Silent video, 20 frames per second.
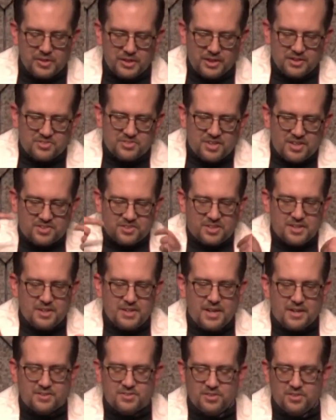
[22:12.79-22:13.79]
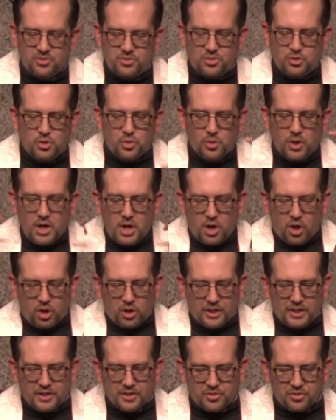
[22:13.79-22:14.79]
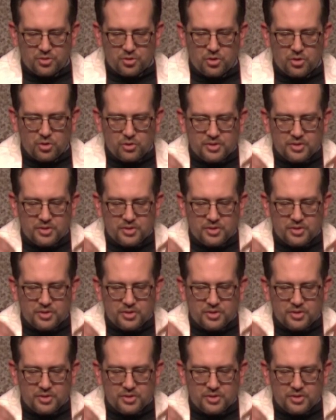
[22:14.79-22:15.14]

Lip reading: It's connected to our internal.